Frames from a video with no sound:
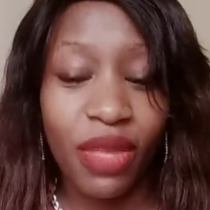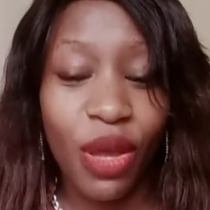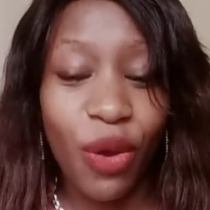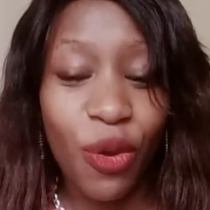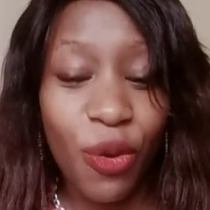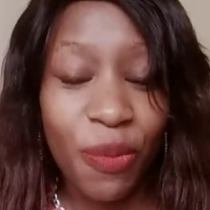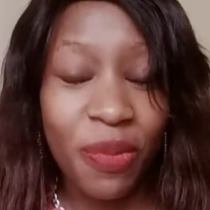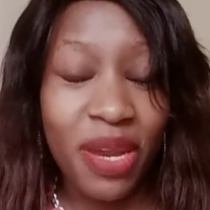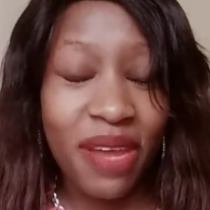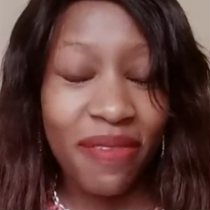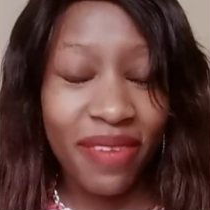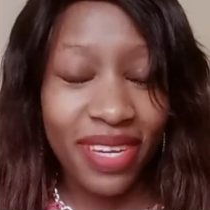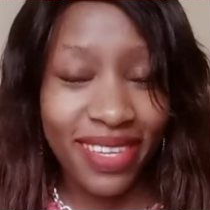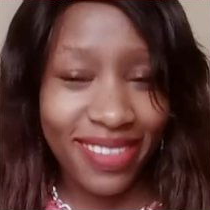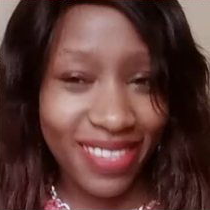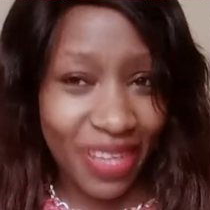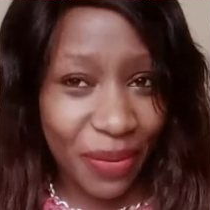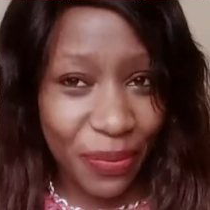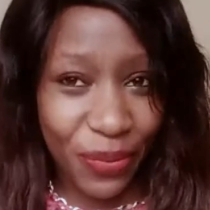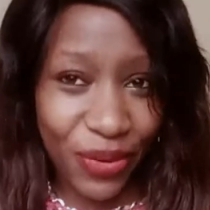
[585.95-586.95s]
Hope never
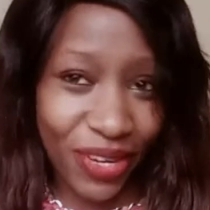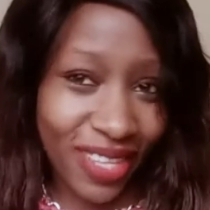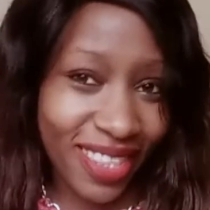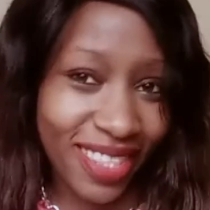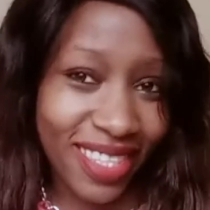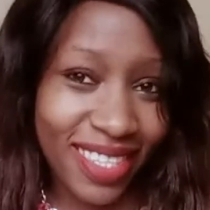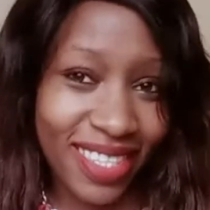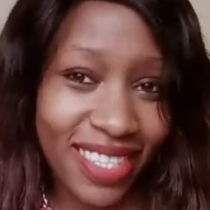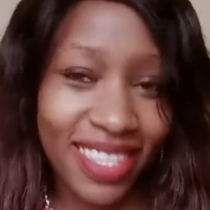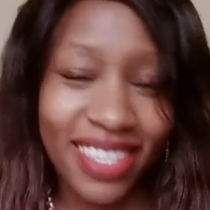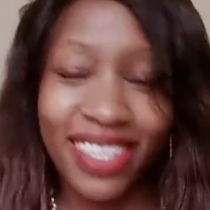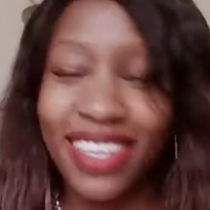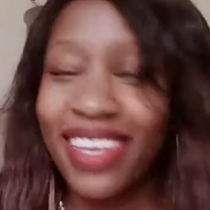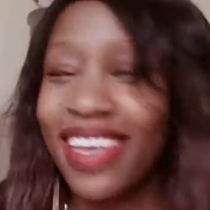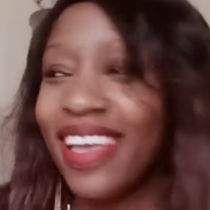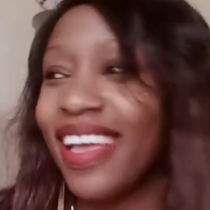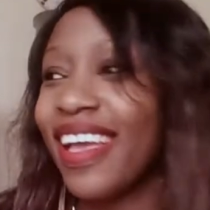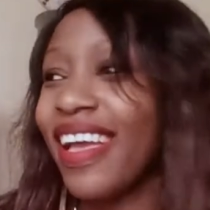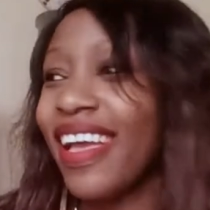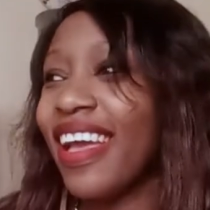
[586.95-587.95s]
disappoints.
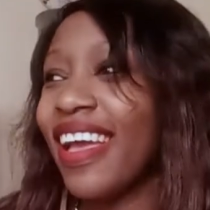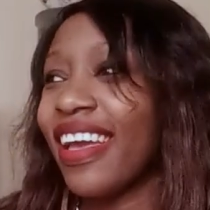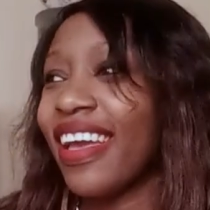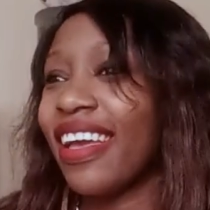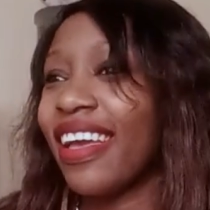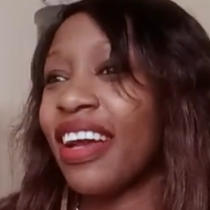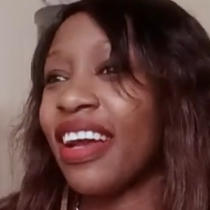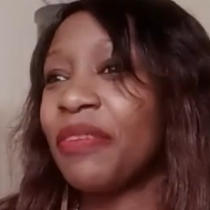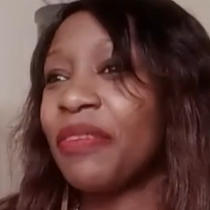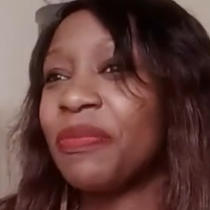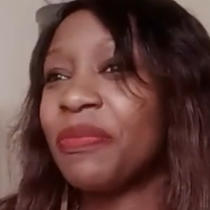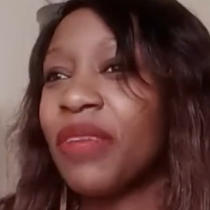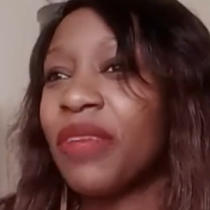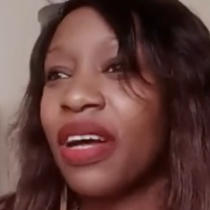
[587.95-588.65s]
Yeah.